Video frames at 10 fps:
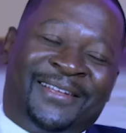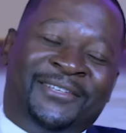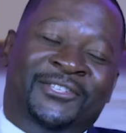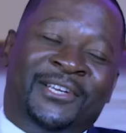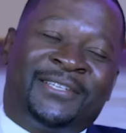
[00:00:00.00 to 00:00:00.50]

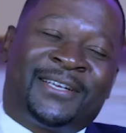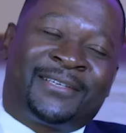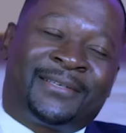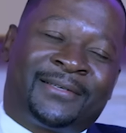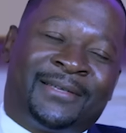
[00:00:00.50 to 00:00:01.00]

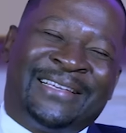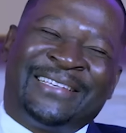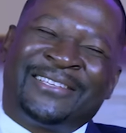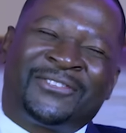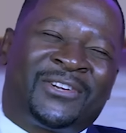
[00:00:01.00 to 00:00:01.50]
Jesus is
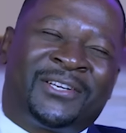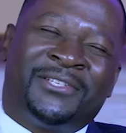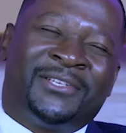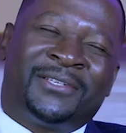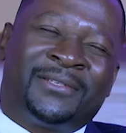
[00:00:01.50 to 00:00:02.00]
a
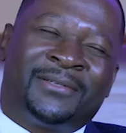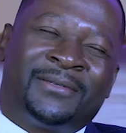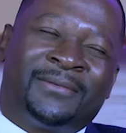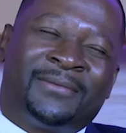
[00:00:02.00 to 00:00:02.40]
strategist.